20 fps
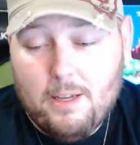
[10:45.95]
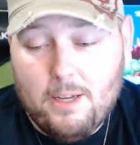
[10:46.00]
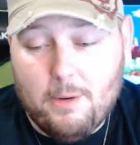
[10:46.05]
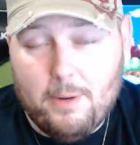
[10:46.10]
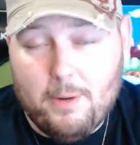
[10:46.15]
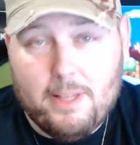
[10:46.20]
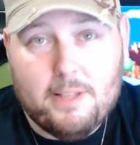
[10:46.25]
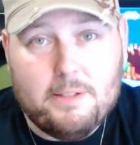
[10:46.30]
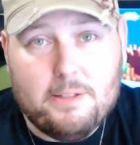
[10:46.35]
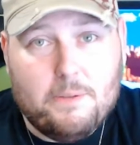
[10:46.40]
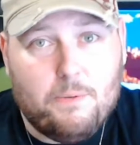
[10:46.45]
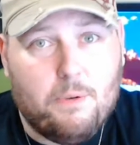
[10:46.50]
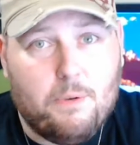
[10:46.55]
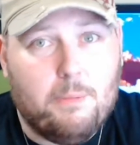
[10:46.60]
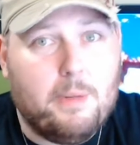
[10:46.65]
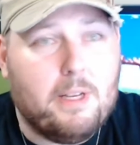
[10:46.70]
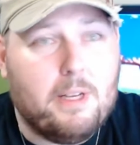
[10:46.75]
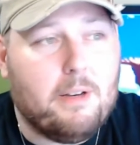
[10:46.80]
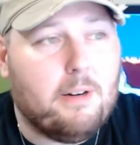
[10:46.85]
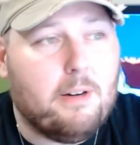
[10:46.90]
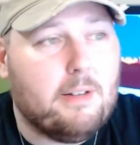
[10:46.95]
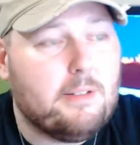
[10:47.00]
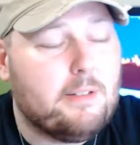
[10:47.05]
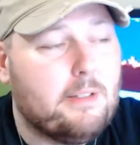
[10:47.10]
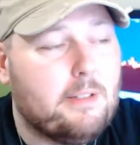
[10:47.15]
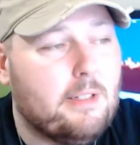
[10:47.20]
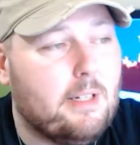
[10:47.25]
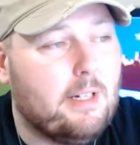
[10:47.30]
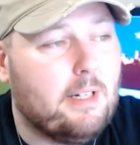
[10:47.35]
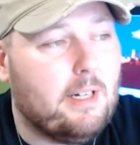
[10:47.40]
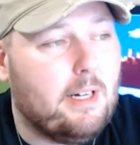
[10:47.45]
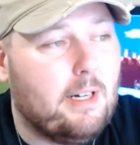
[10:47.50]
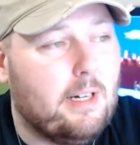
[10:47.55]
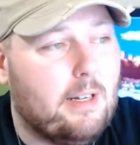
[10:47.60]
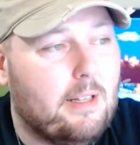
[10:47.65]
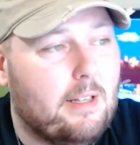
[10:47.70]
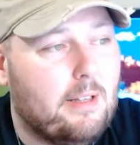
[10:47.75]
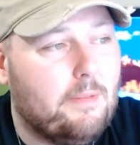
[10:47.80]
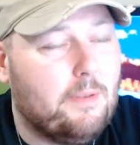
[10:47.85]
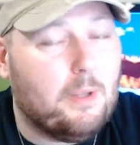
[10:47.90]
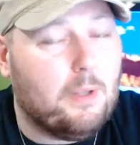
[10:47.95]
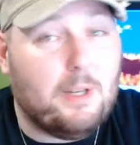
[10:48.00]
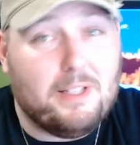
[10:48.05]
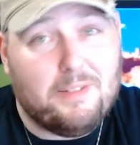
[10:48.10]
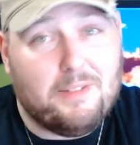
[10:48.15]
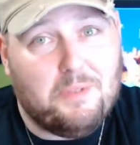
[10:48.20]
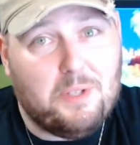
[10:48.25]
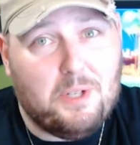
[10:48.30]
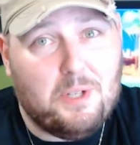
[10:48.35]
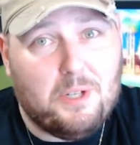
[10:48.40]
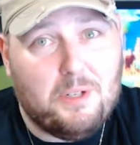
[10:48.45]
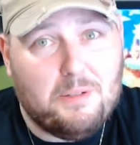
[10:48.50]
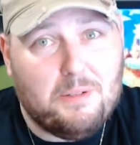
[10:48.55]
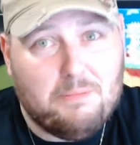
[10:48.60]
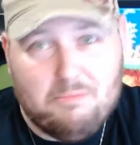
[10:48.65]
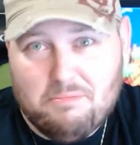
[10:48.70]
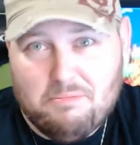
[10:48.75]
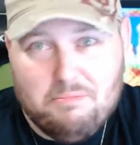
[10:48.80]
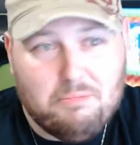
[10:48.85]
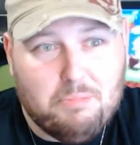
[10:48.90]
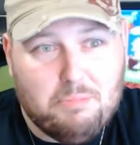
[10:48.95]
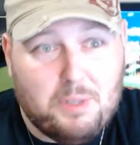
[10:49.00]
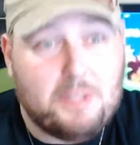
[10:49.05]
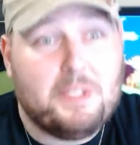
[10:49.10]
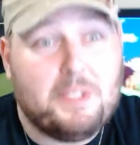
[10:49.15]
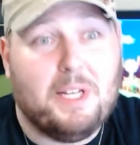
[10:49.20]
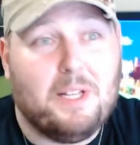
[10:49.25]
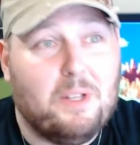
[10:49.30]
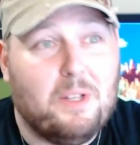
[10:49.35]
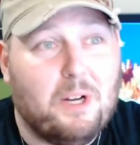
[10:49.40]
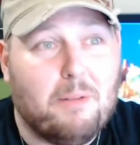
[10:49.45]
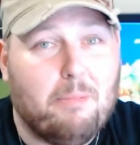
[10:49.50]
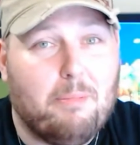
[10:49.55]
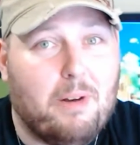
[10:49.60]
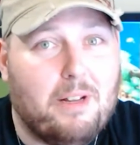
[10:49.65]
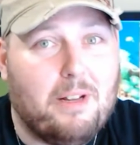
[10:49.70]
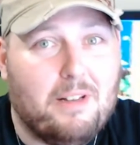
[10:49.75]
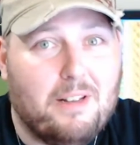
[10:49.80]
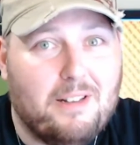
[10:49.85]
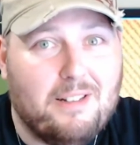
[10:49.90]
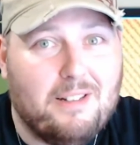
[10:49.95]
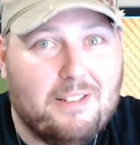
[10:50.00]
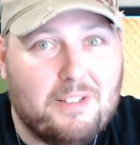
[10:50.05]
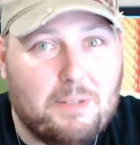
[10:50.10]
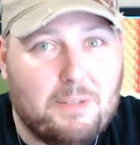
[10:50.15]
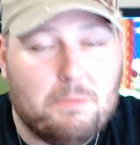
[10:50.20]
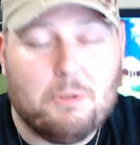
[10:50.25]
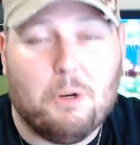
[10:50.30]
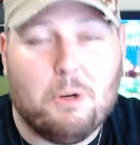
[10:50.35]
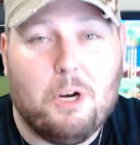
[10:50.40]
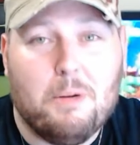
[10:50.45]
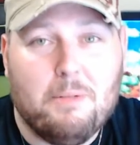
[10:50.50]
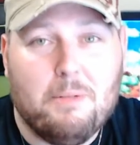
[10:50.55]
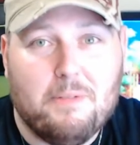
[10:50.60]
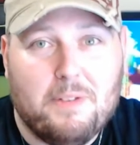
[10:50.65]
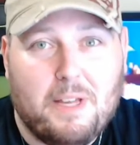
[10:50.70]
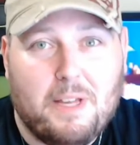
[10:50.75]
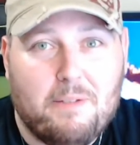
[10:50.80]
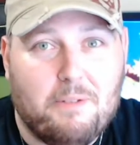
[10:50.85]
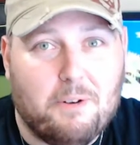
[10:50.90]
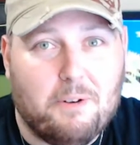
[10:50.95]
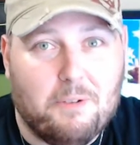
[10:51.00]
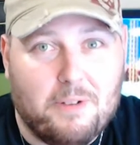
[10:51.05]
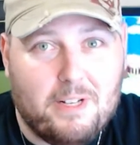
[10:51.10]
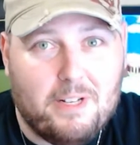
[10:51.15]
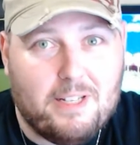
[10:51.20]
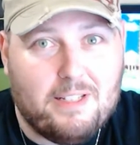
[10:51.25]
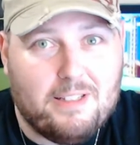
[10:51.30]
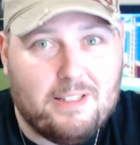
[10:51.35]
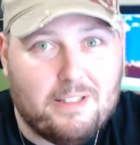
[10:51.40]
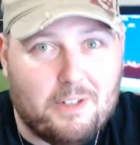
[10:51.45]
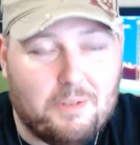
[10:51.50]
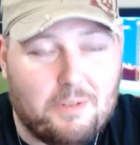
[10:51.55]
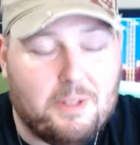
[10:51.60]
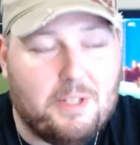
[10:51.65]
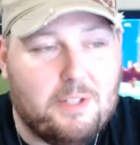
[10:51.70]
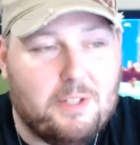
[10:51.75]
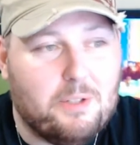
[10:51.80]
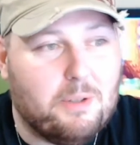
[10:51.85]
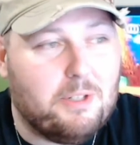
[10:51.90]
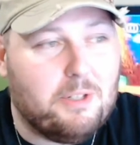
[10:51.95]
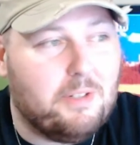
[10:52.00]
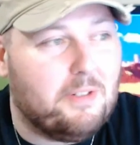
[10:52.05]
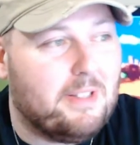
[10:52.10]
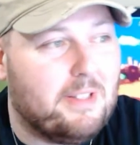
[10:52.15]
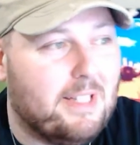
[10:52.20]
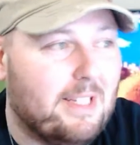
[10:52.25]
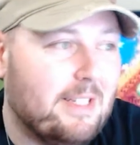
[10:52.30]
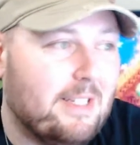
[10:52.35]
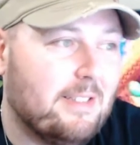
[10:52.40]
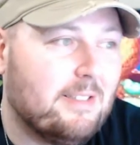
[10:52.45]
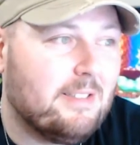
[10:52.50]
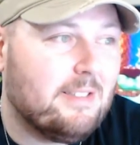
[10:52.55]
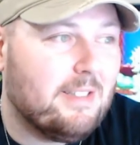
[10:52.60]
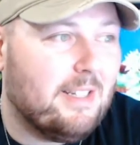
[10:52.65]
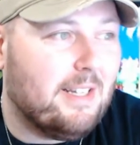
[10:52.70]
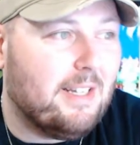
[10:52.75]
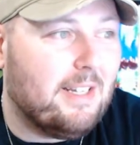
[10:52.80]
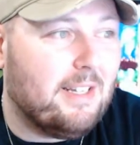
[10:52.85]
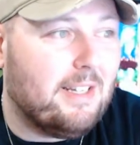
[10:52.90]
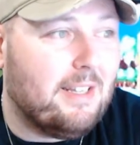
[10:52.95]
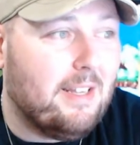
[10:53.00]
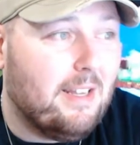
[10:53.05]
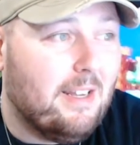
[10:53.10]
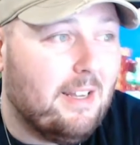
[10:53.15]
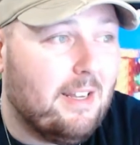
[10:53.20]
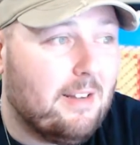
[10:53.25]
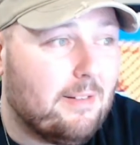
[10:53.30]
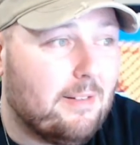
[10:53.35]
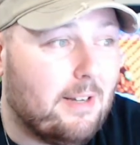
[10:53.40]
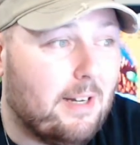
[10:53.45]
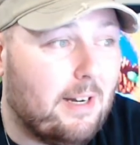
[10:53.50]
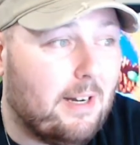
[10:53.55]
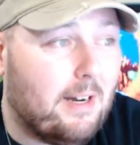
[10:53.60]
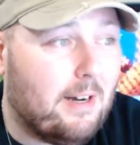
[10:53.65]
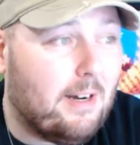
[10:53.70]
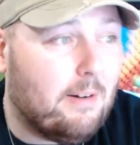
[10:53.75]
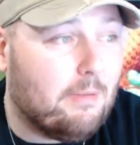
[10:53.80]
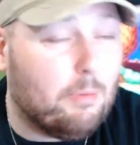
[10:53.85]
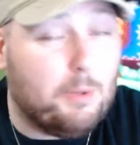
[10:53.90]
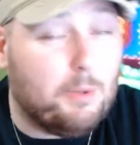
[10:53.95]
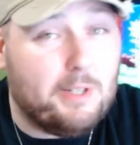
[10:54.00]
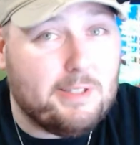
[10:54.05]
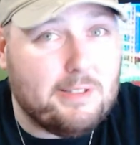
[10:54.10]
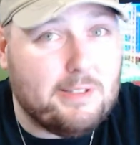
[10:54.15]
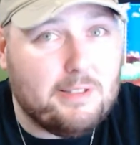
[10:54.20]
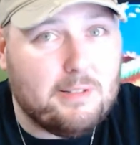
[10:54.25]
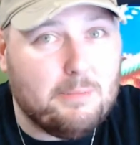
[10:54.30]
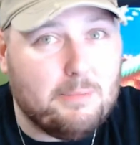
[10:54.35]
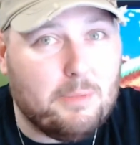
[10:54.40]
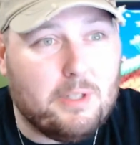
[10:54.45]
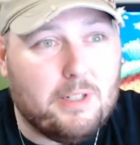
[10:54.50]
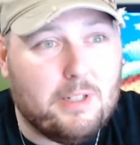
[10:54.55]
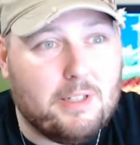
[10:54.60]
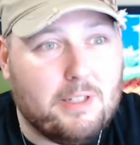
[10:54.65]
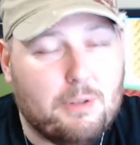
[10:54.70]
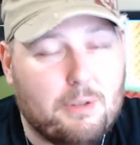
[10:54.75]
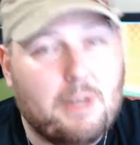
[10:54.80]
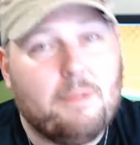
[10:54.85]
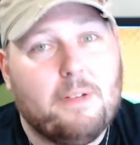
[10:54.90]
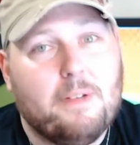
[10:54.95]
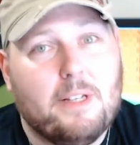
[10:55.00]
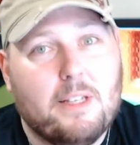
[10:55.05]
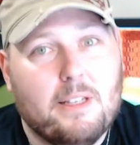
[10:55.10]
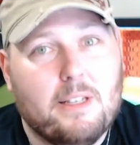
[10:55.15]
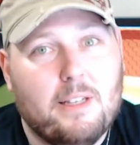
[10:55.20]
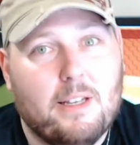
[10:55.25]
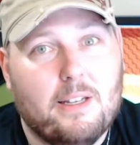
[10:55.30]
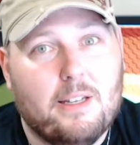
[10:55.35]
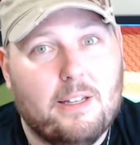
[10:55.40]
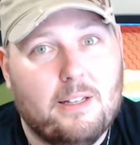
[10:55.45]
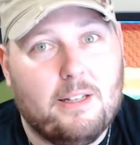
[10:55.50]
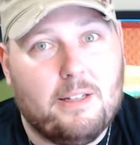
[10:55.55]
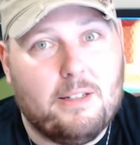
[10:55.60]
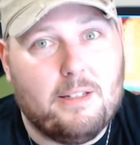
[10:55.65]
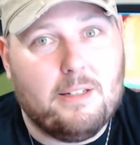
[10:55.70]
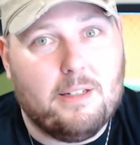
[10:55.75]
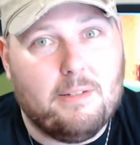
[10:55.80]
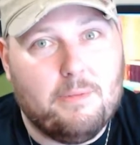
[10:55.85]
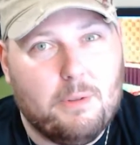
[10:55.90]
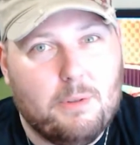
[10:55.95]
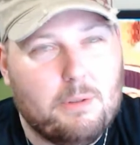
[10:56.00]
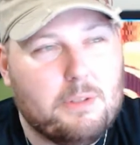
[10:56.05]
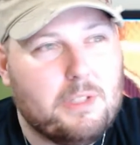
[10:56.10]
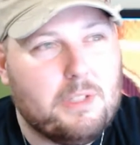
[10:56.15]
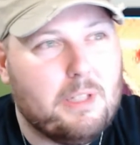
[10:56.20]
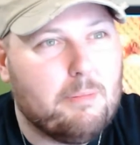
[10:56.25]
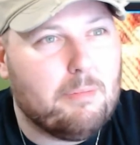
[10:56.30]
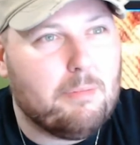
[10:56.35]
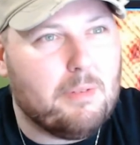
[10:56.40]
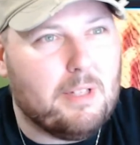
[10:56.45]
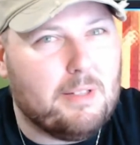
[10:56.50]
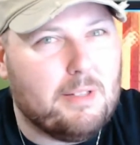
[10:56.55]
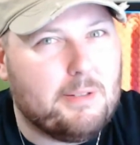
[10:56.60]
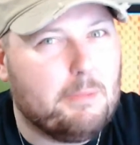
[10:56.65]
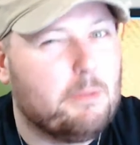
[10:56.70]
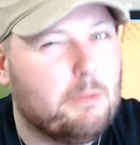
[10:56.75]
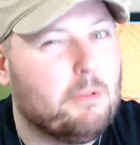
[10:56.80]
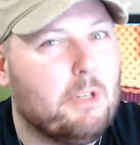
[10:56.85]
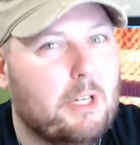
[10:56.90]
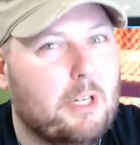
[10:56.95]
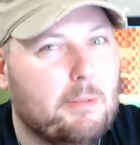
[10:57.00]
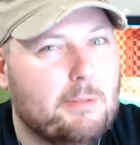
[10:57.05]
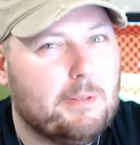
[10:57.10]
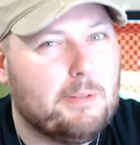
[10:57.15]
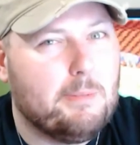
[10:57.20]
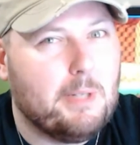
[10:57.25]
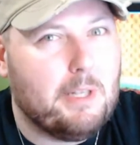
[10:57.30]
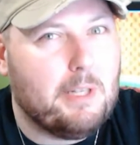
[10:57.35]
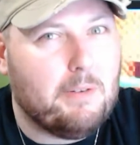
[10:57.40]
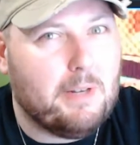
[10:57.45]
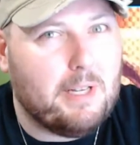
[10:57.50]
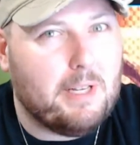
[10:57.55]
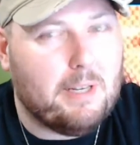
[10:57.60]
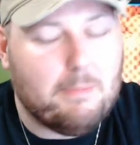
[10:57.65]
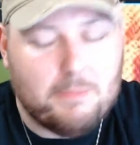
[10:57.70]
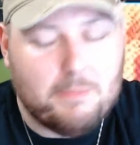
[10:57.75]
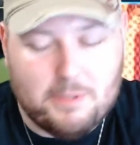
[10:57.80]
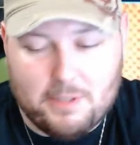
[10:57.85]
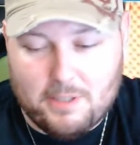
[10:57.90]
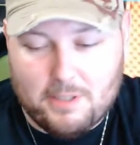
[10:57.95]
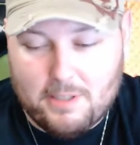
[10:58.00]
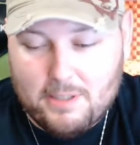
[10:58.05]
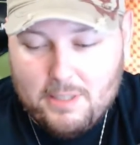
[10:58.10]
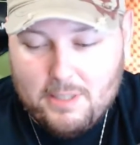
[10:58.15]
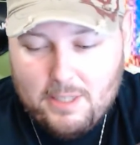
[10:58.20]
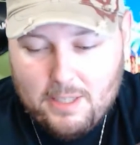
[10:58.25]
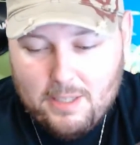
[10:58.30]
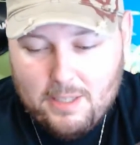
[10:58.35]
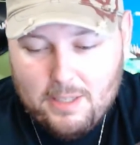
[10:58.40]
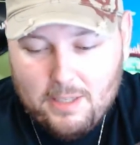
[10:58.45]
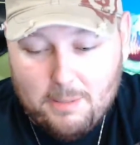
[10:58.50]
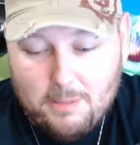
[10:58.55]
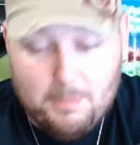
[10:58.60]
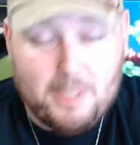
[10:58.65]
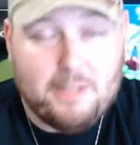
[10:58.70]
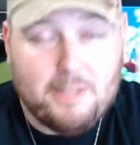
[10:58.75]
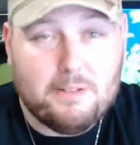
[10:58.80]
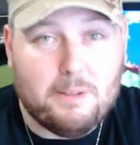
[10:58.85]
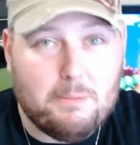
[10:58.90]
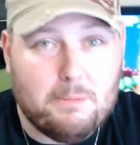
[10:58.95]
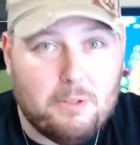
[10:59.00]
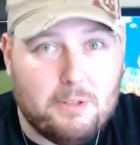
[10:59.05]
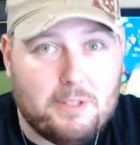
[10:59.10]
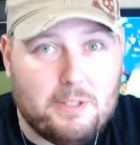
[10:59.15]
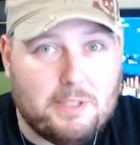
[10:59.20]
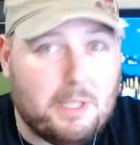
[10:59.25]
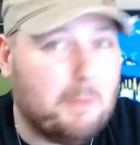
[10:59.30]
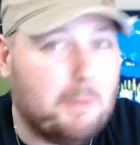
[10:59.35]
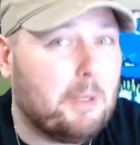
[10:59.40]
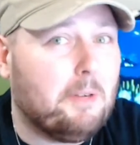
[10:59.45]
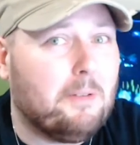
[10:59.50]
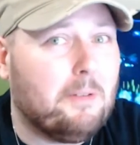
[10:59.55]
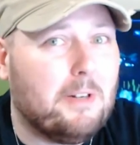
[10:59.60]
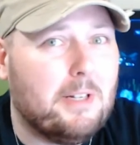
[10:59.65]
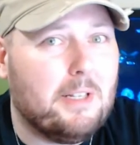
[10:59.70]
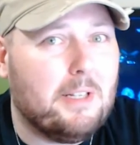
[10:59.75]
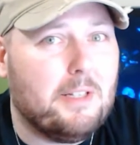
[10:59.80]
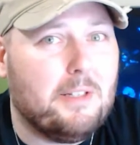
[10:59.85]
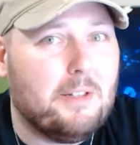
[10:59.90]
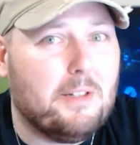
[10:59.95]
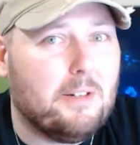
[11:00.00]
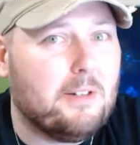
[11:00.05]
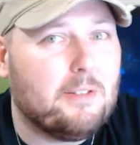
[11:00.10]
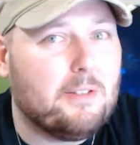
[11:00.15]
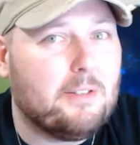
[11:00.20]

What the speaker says: Anyway, that's it from me, guys. If you liked the video, press that like button, subscribe if you haven't already. I really enjoy doing these, and of recent my traffic and viewership and subscribers have been going up, so it means I'm doing something right and you guys are